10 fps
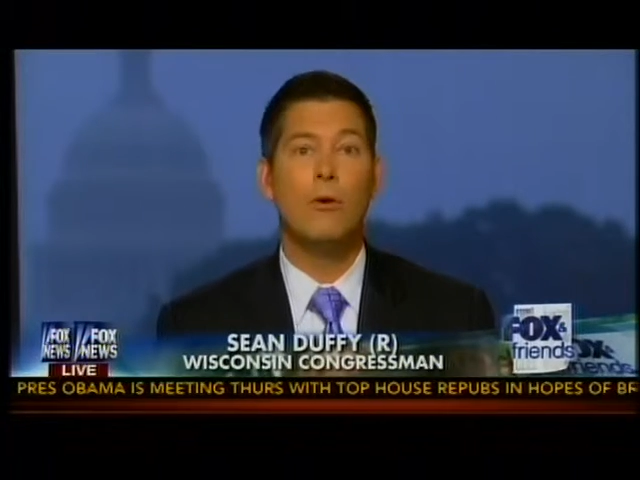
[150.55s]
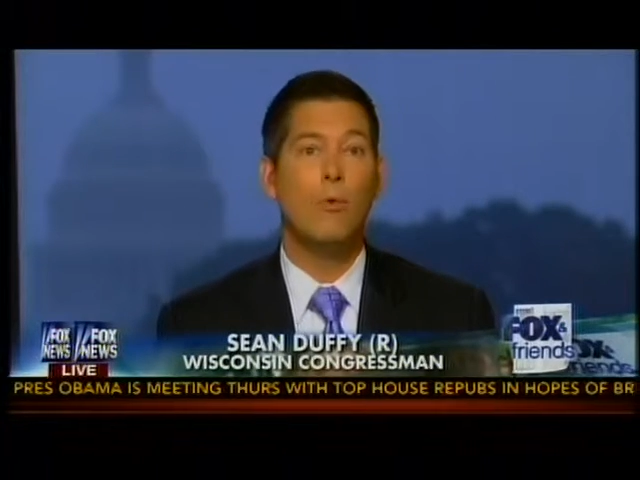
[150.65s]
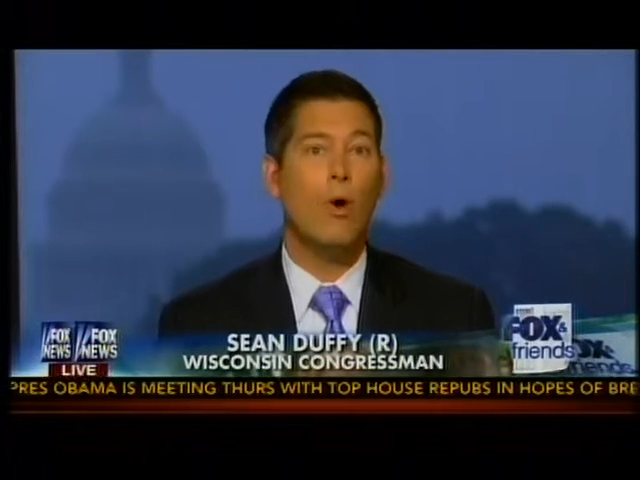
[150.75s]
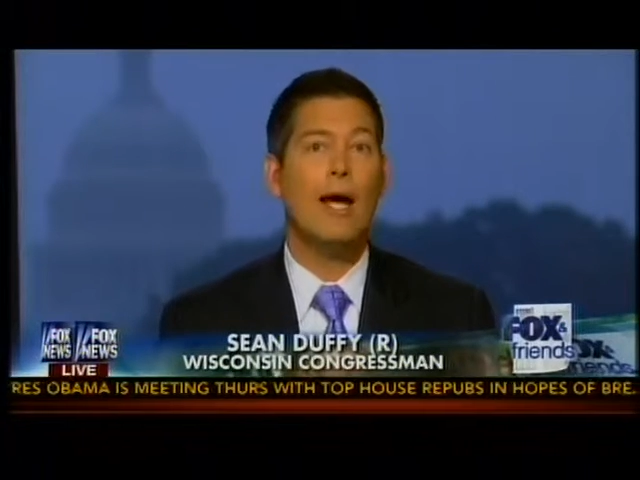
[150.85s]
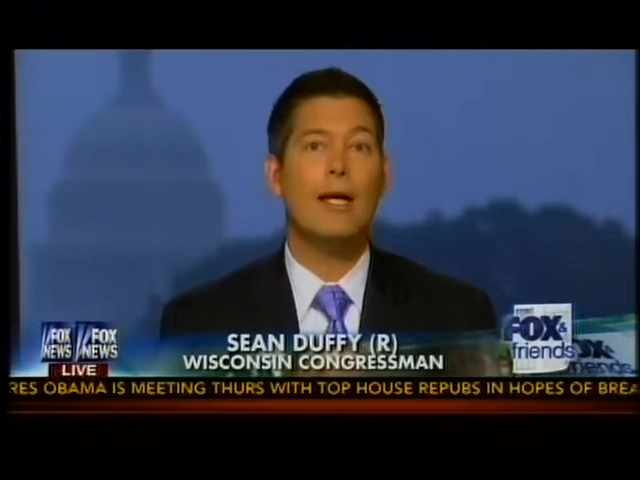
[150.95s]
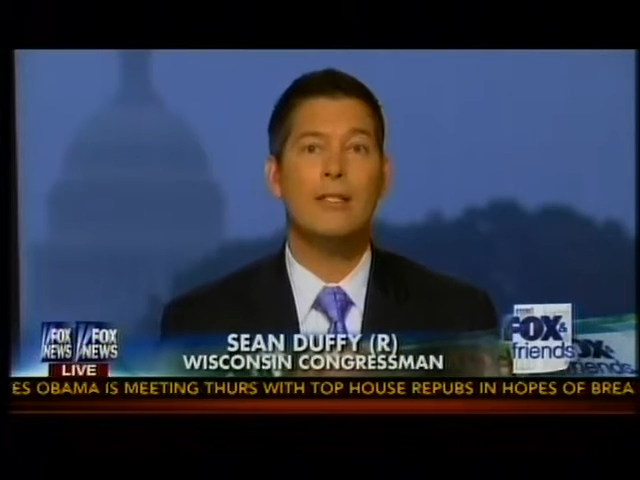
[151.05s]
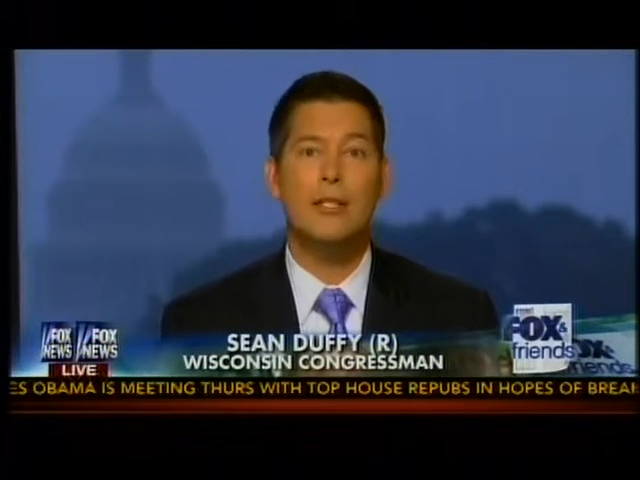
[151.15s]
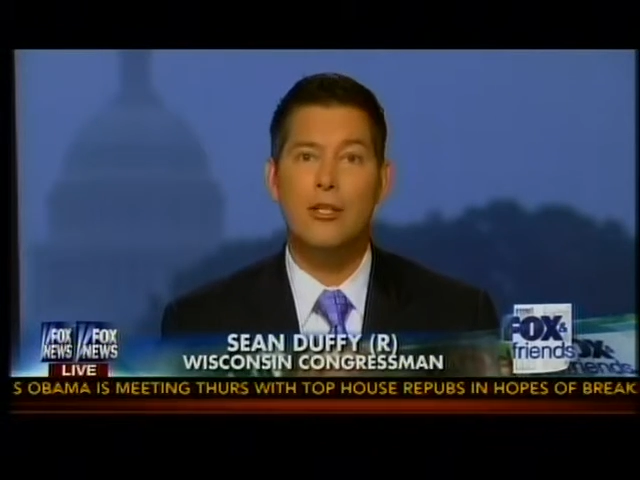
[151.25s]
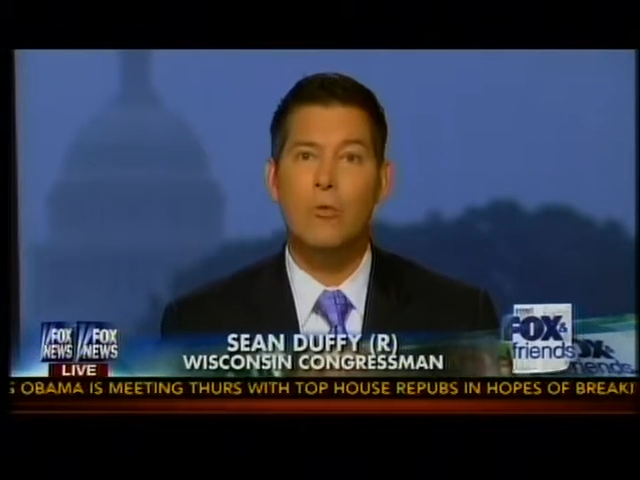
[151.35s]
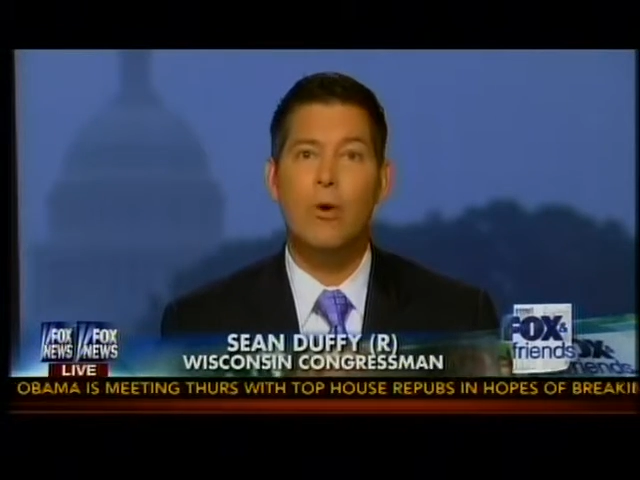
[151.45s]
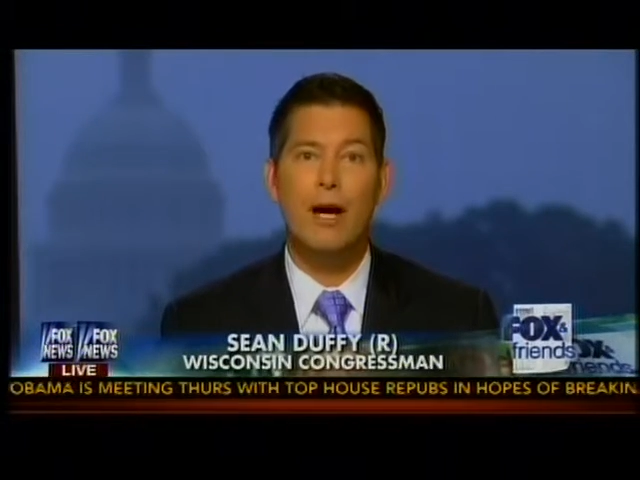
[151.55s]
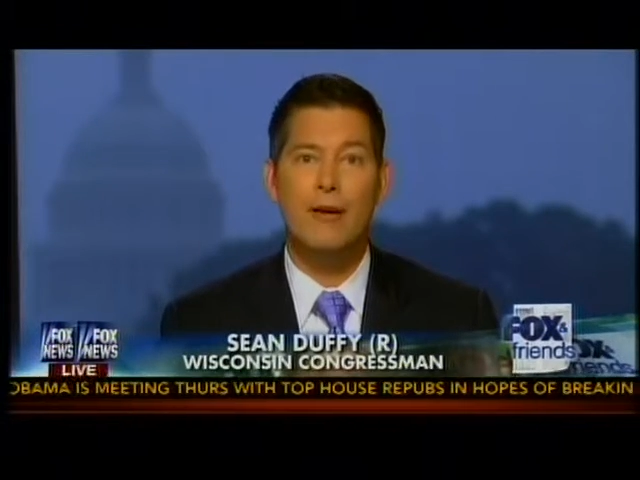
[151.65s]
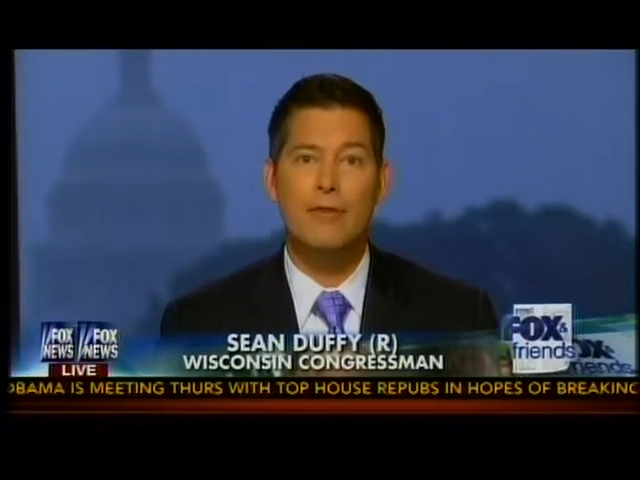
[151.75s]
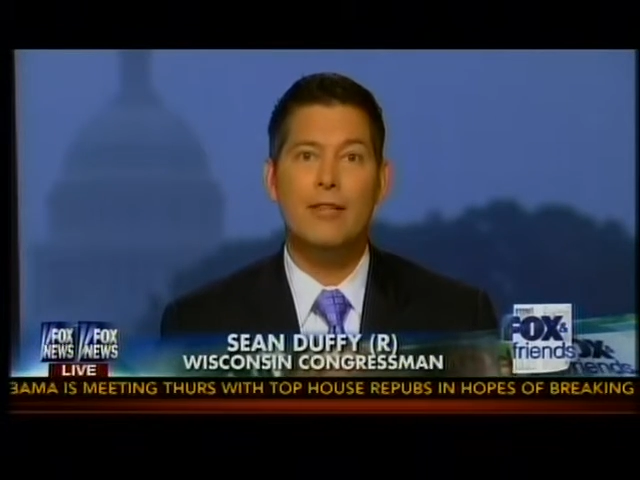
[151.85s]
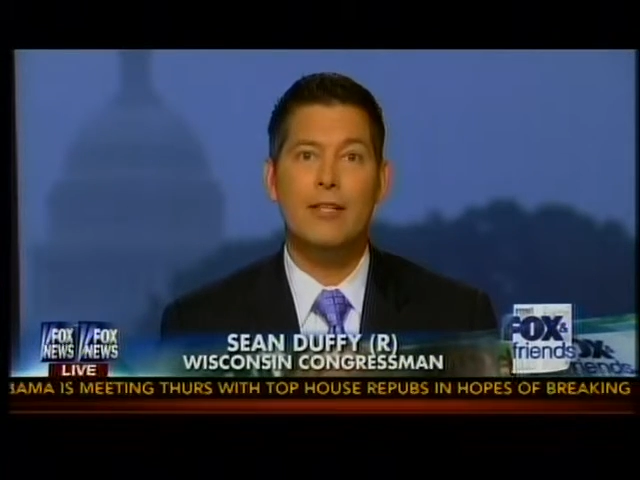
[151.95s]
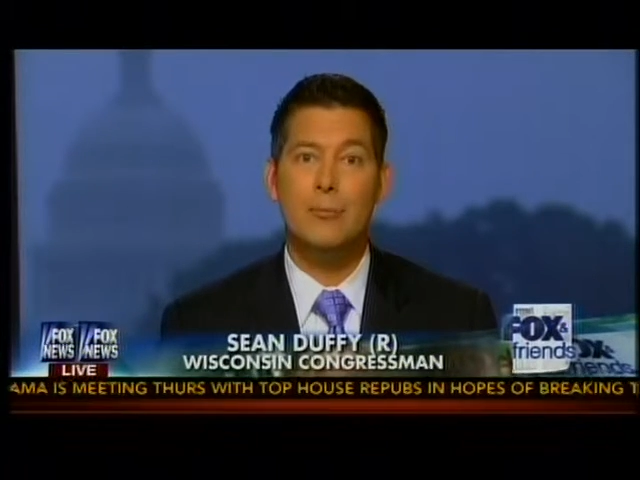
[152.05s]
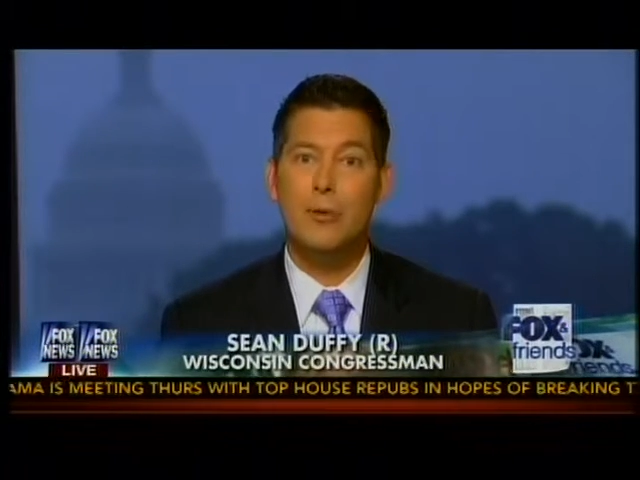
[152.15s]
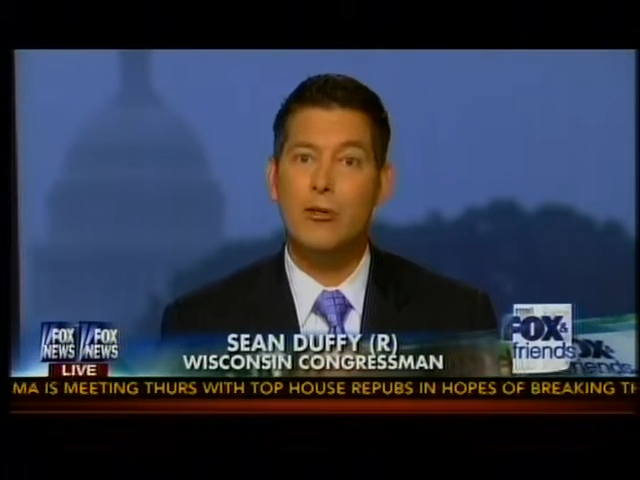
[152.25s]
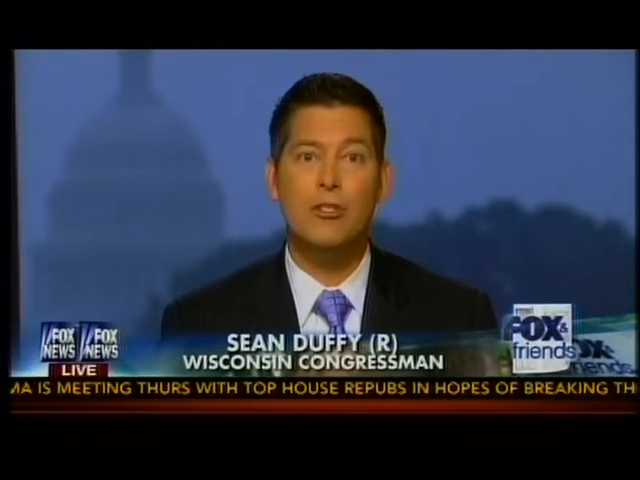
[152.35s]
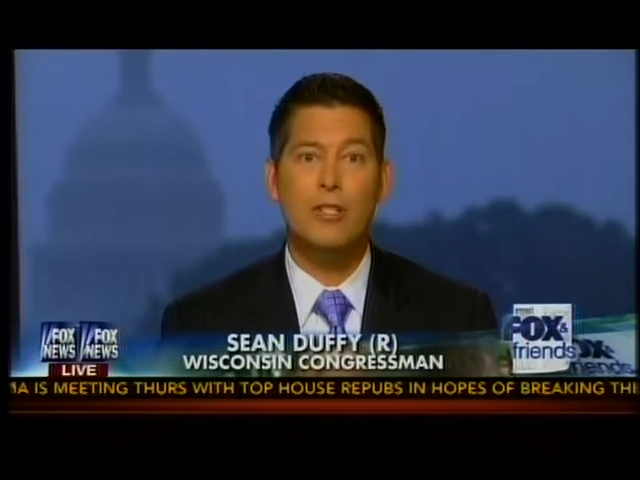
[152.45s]
Why isn't your wife at the
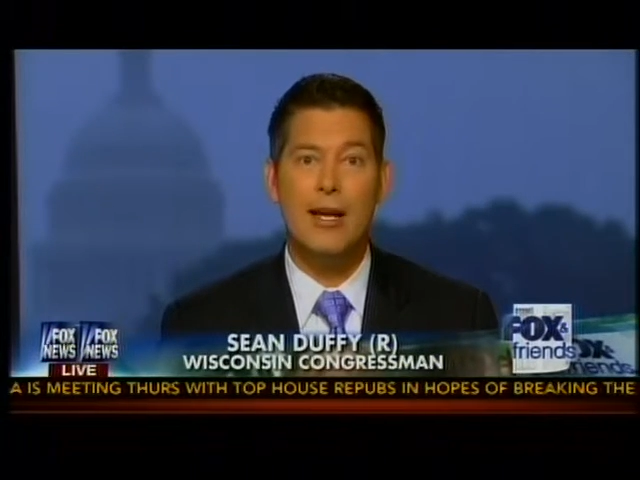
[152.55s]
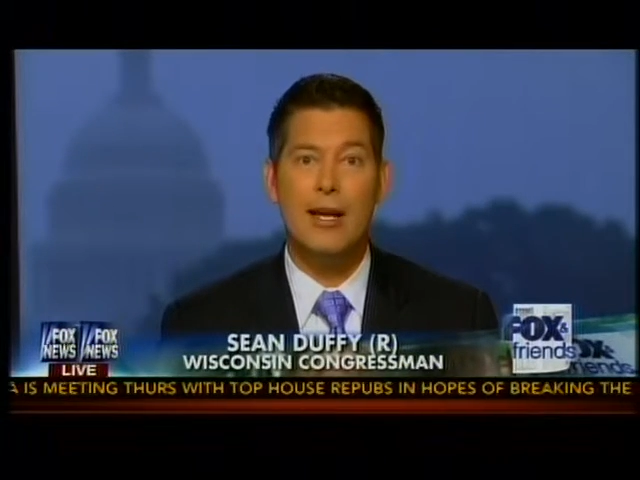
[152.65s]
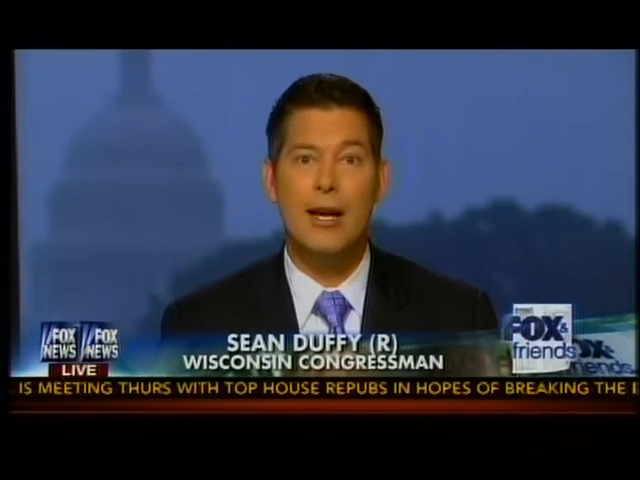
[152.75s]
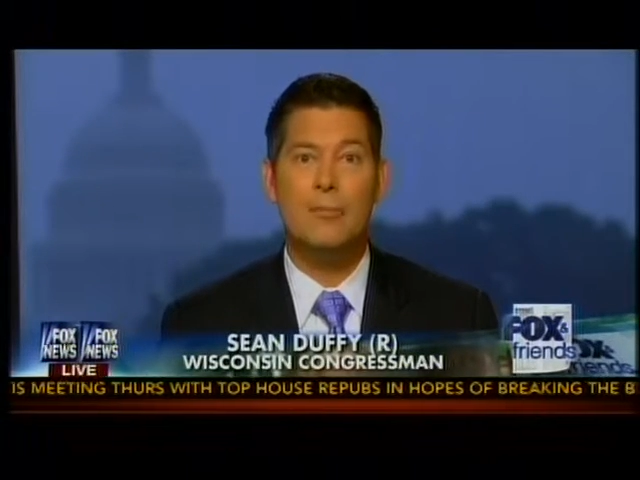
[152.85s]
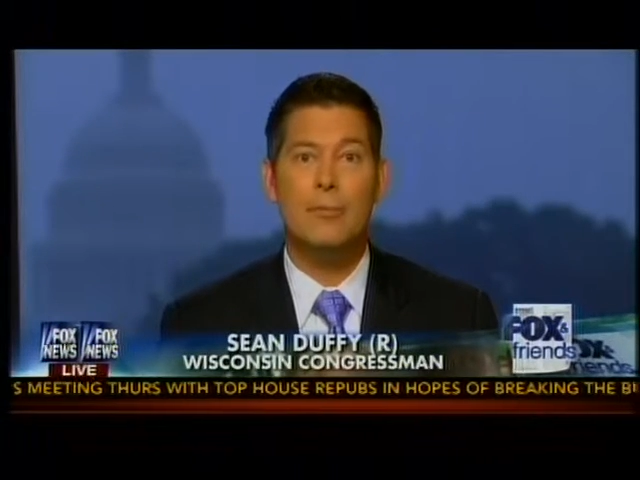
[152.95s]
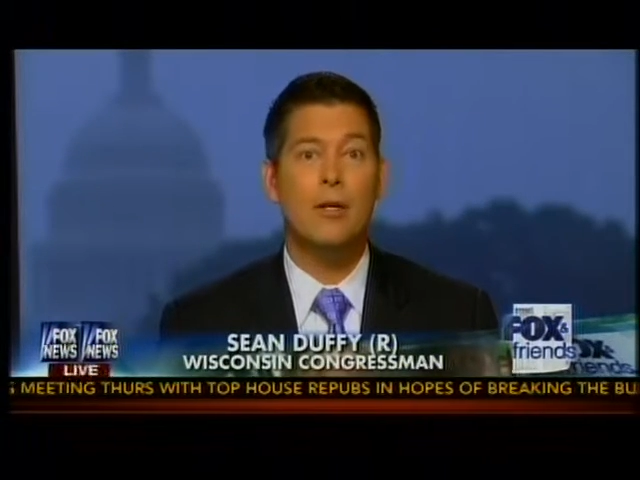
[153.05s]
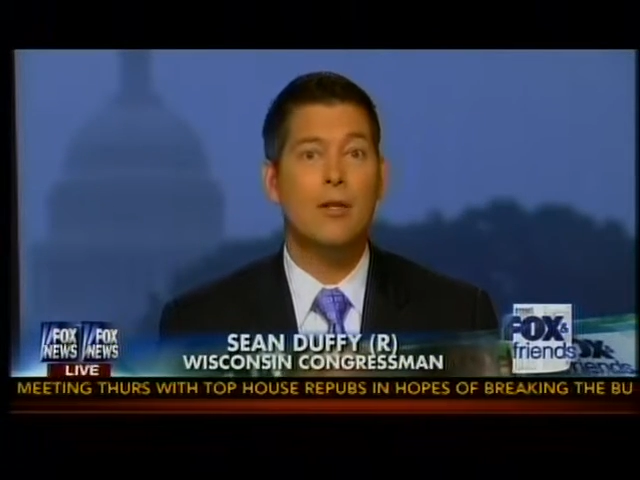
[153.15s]
computer signing up